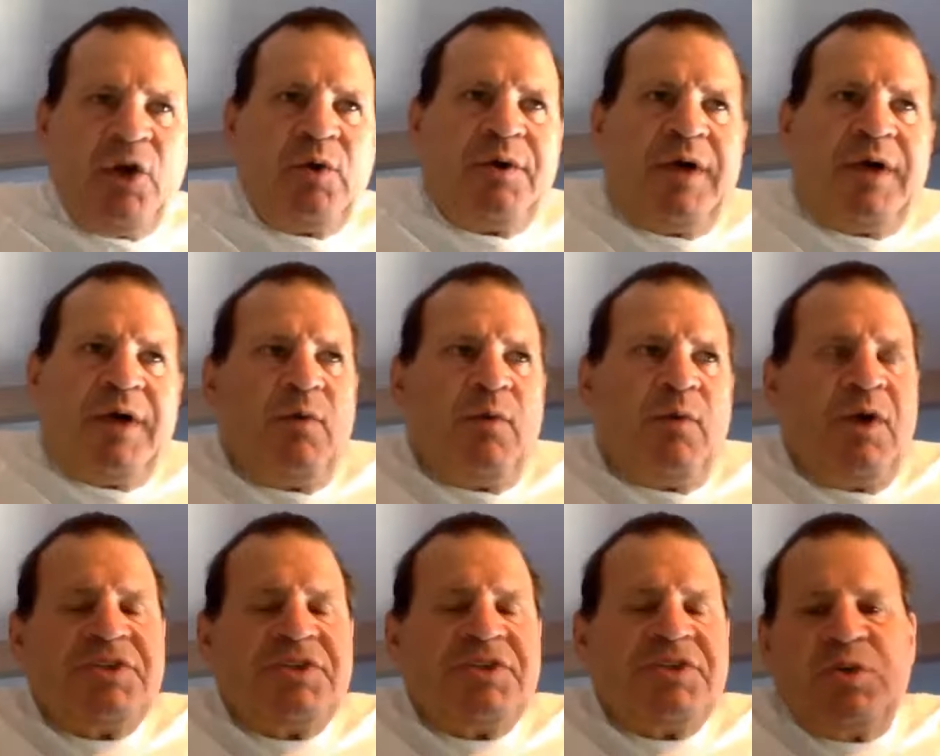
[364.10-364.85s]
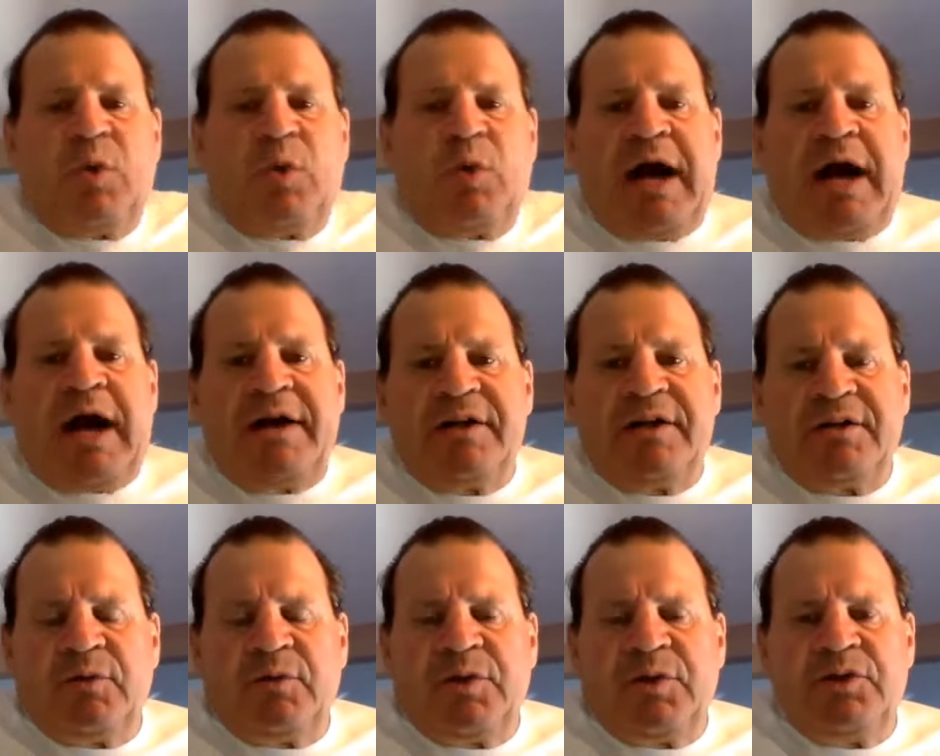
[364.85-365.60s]
Once in a
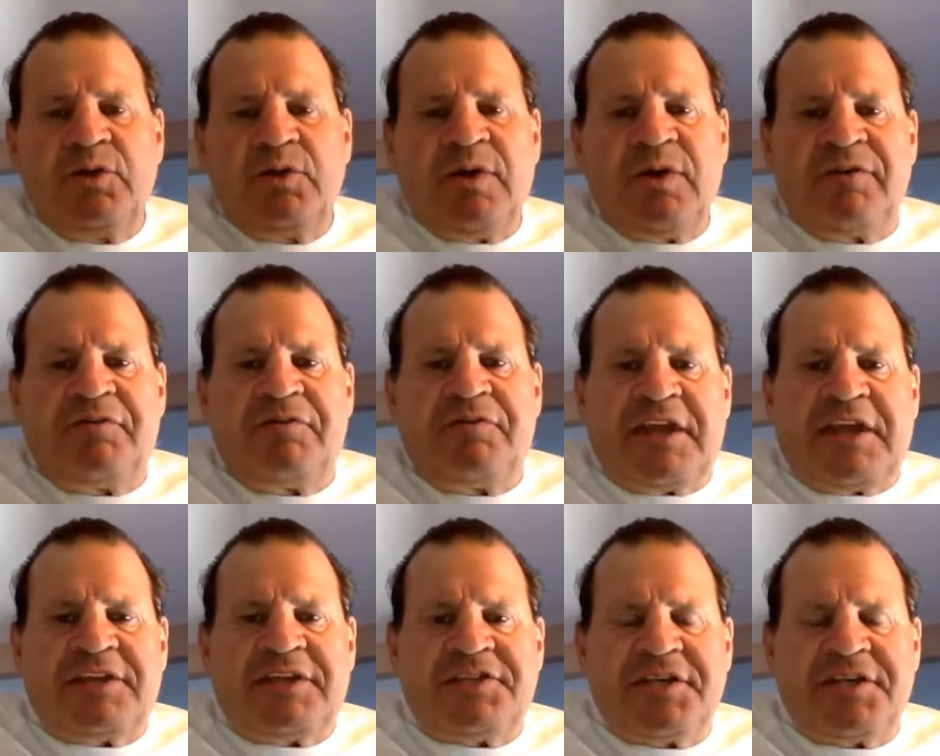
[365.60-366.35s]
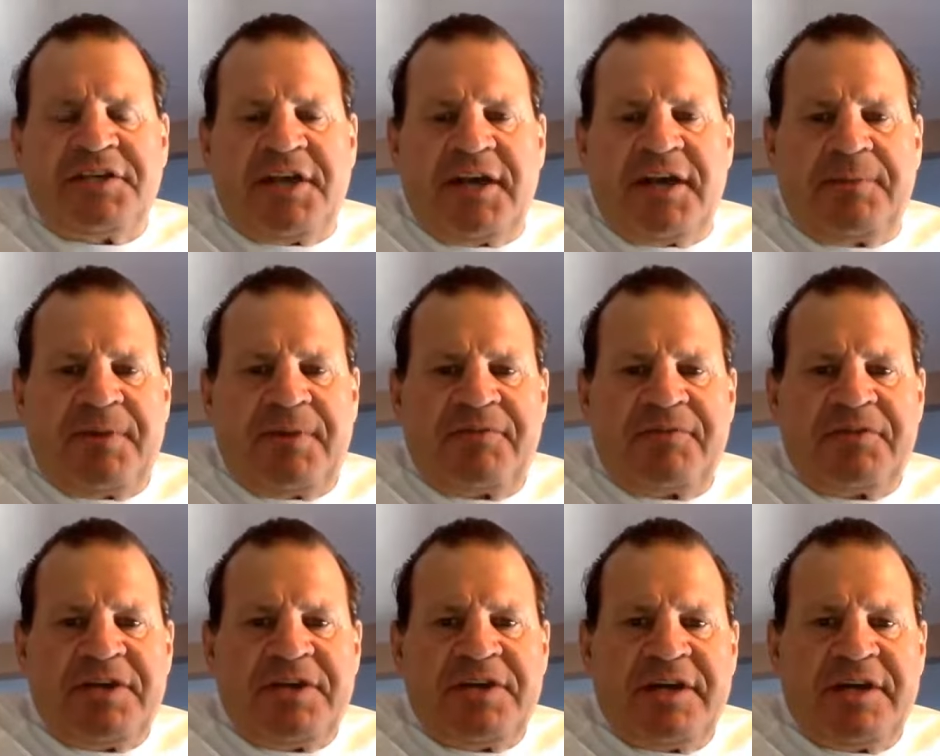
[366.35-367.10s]
while. We do have a fantasy camp
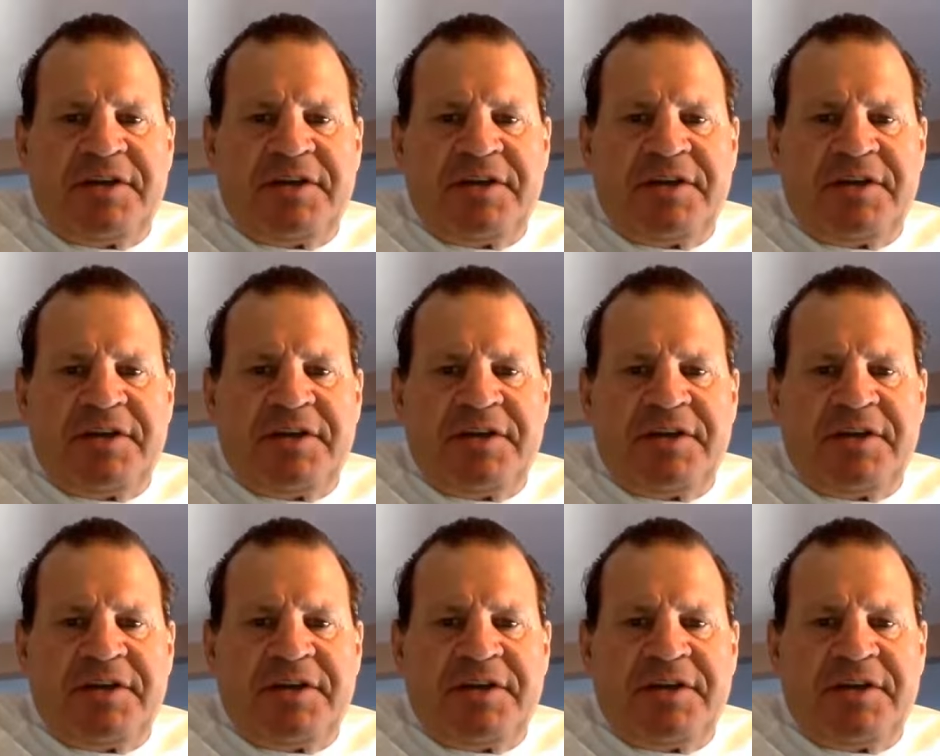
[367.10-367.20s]
every year.